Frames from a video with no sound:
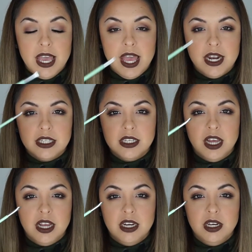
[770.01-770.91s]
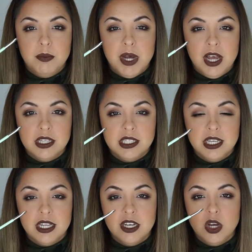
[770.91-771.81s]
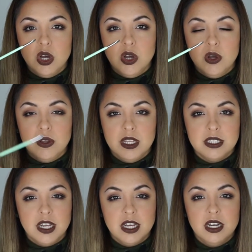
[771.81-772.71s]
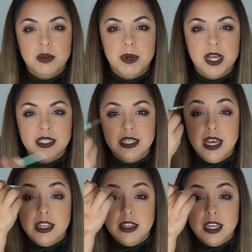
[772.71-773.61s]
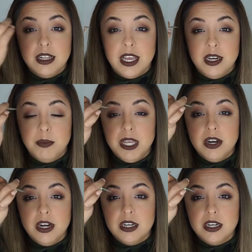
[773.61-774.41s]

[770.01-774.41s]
And it's not going to deposit a thick line up here,